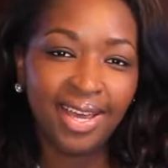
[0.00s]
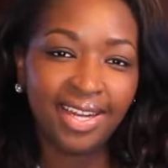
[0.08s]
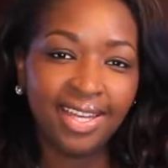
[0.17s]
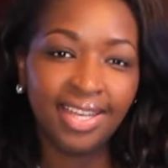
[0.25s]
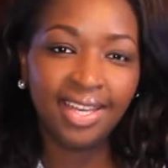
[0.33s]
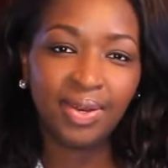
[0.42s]

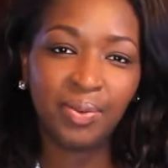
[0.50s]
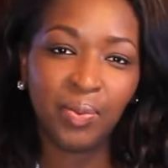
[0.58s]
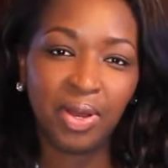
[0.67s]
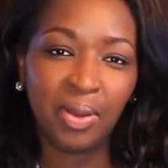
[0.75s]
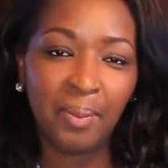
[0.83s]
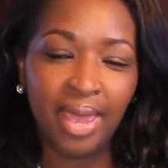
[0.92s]
everybody,
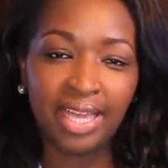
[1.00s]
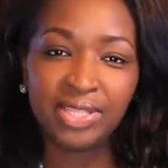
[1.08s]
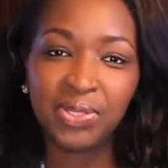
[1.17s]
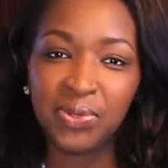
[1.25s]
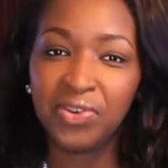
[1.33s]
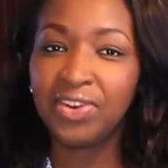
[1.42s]
welcome back
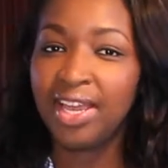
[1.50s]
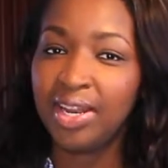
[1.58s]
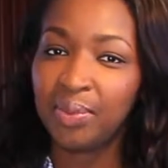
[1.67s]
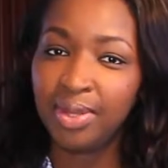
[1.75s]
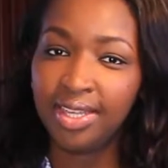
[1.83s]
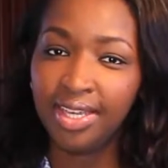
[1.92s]
to
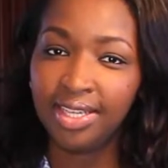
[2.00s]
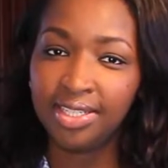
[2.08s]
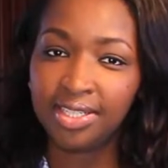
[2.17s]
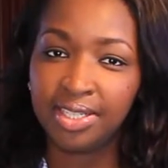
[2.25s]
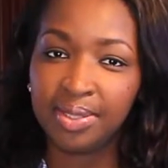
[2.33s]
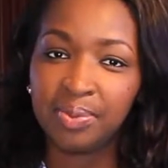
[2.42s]
Creating with
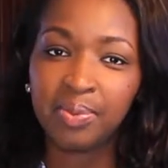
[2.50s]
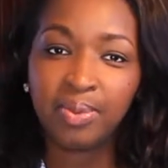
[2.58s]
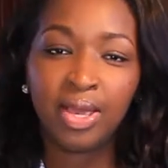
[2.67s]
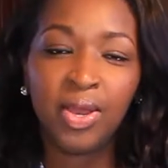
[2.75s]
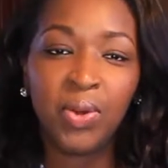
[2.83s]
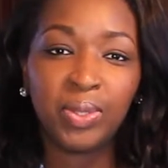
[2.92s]
Keisha.
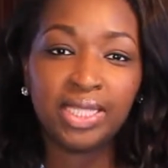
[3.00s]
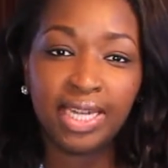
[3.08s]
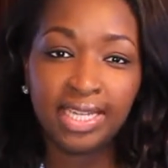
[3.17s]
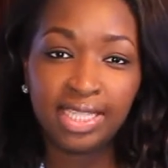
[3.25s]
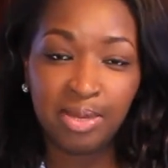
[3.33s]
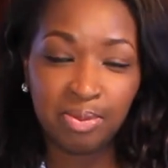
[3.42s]
On
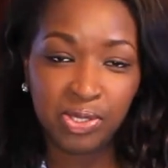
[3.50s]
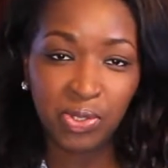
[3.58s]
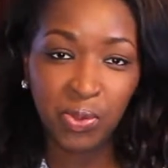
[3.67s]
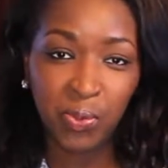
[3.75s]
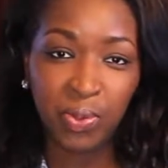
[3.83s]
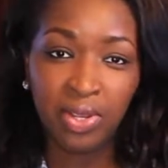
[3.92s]
today's
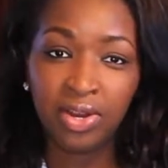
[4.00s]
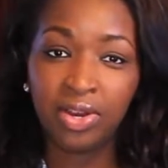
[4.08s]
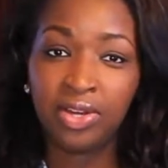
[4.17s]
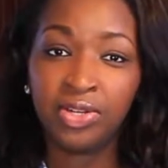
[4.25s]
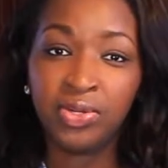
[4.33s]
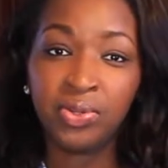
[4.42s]
episode we are
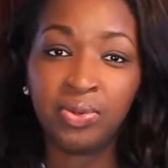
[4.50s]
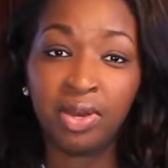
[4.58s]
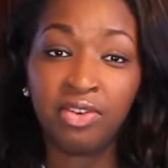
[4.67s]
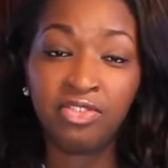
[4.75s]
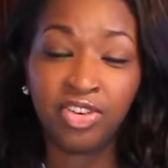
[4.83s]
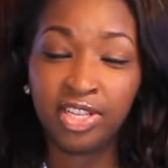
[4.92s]
going to do
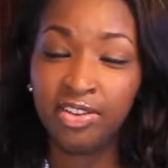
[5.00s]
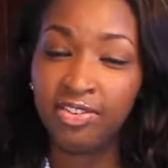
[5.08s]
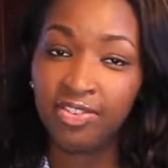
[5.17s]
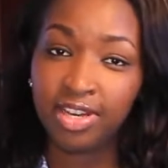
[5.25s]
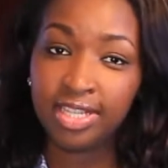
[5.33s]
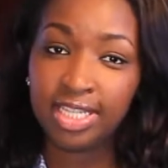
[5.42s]
a really
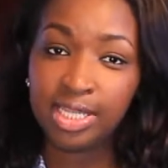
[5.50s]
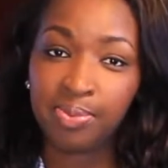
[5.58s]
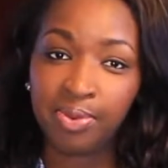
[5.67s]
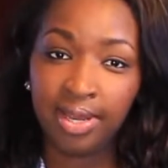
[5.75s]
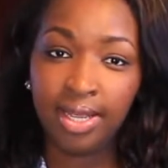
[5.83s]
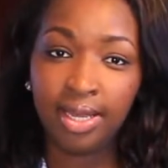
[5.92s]
fun
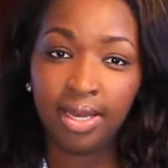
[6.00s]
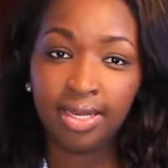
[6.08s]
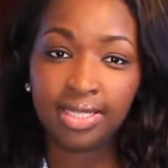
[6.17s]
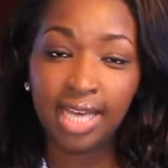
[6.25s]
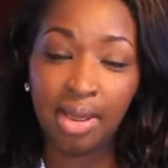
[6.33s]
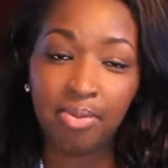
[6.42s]

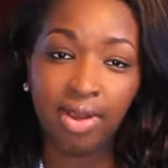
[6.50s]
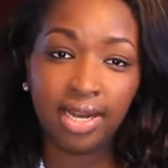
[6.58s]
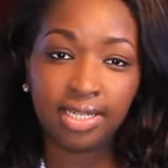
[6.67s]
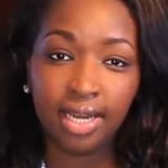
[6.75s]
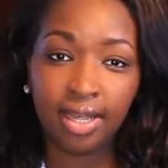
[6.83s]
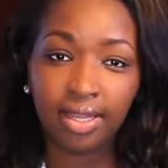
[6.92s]
springtime
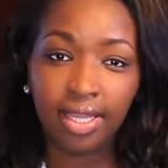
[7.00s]
project.